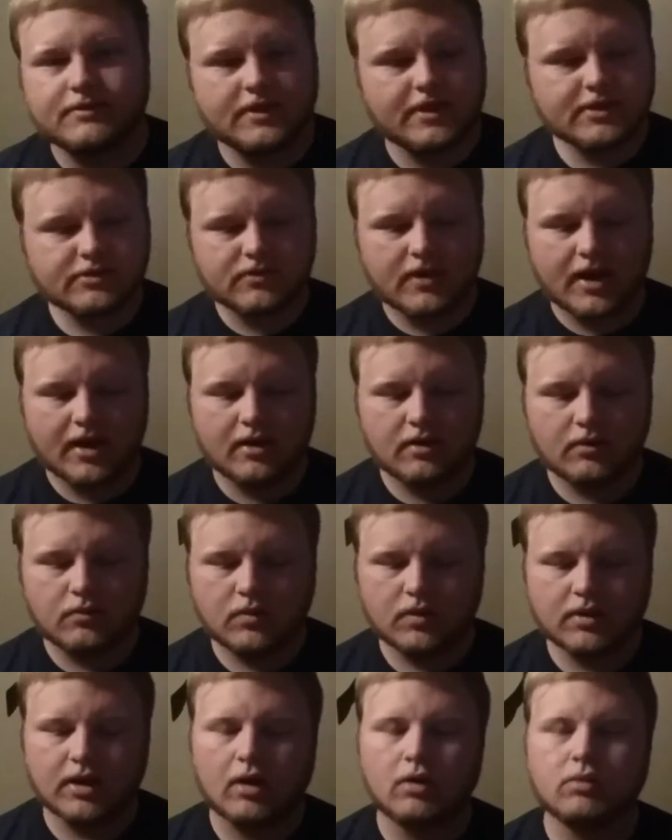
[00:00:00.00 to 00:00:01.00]
these right here are
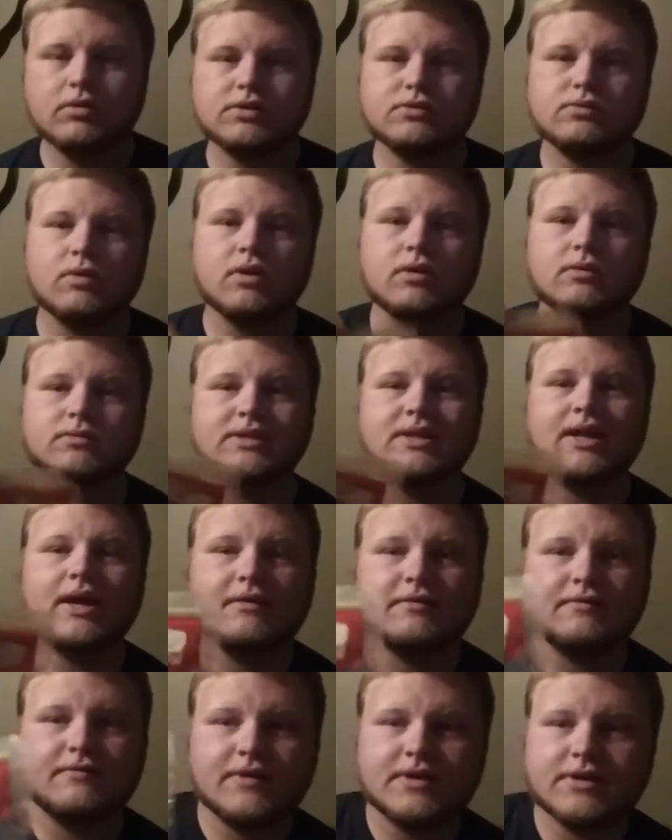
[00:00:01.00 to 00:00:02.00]
one of the oldest worms that
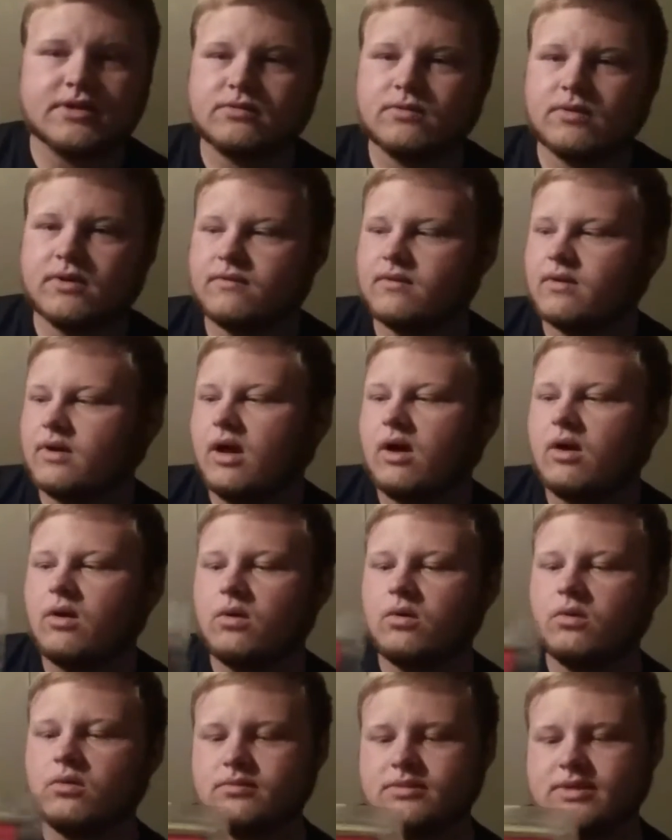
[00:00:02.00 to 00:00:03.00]
I've fished with for a
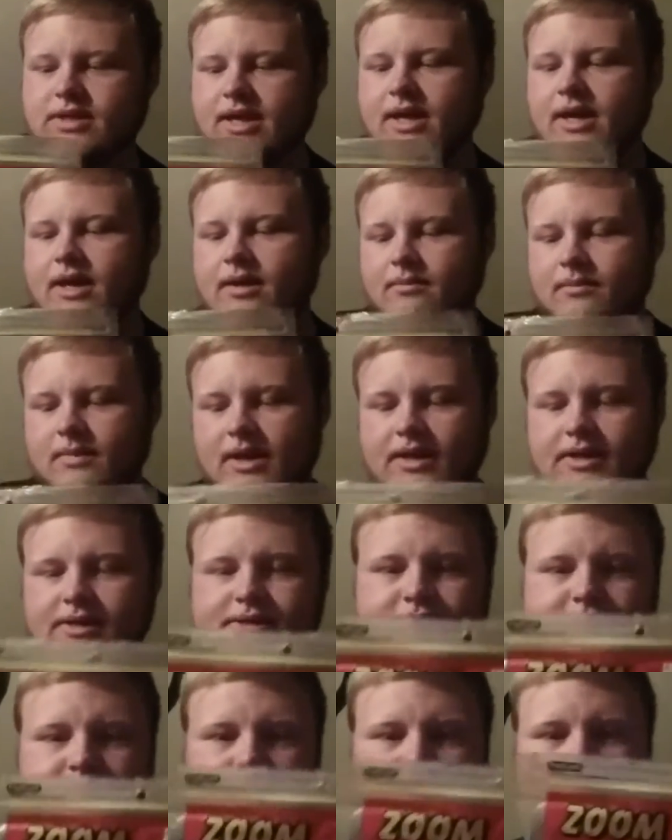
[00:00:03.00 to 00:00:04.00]
long time. Like
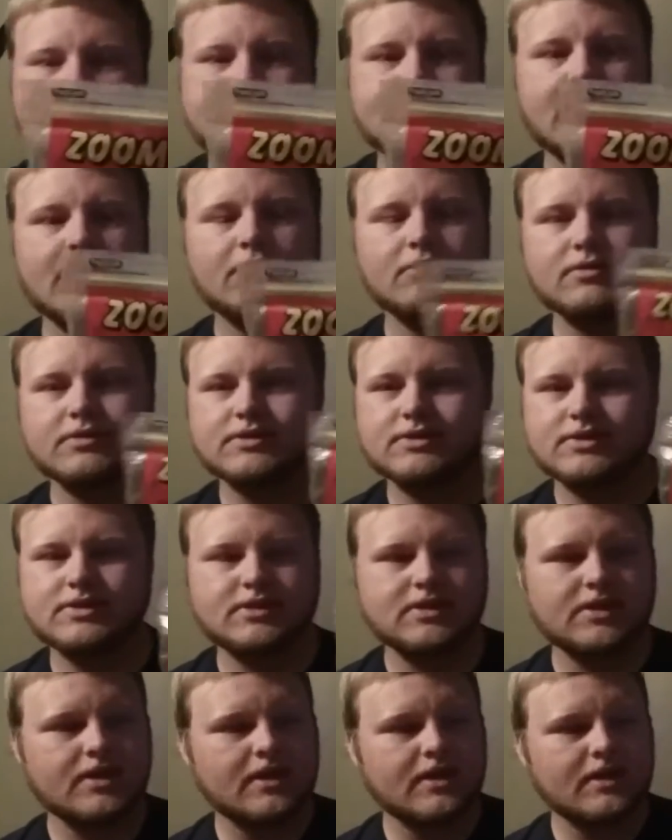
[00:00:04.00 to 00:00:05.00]
since I
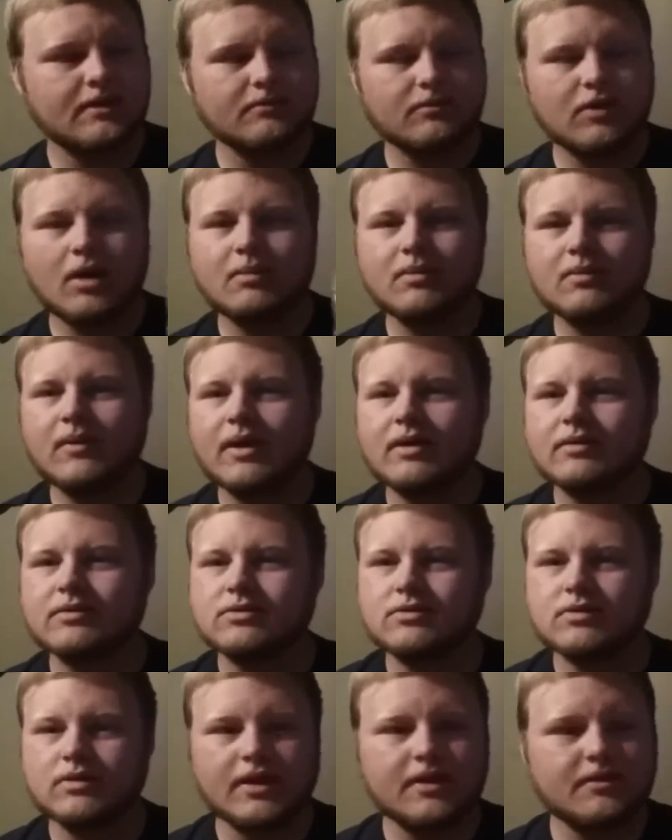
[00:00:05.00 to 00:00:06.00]
was probably
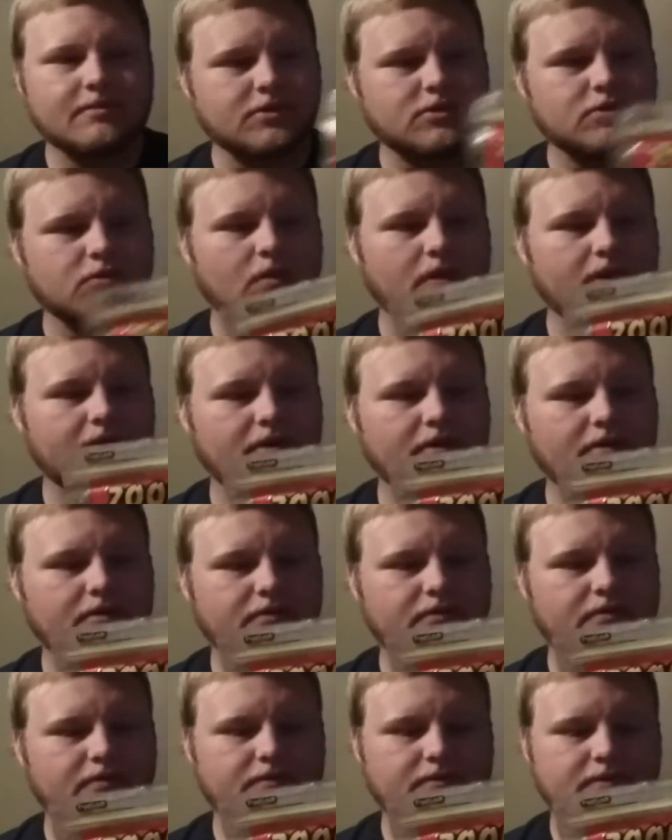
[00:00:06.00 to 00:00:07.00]
around 11,
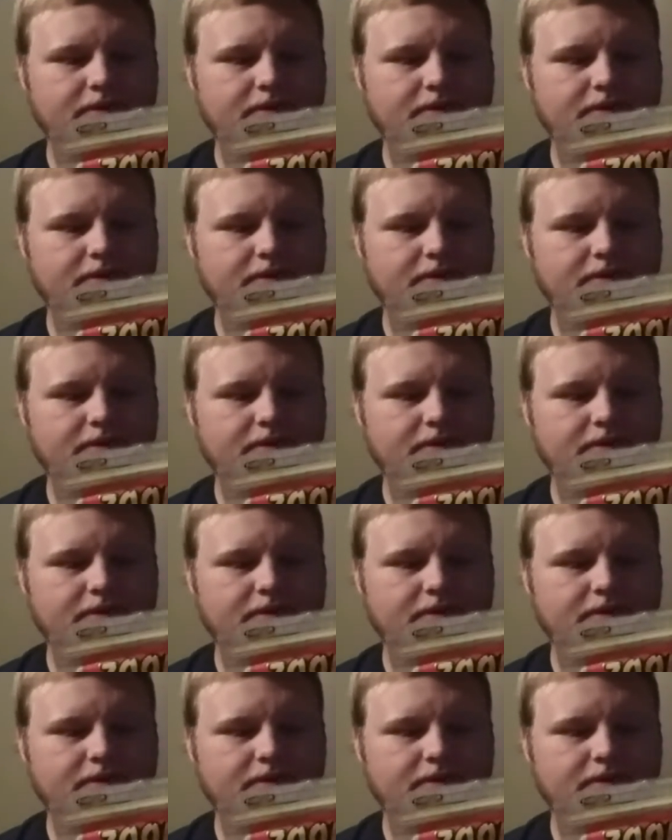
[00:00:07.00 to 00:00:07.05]
12.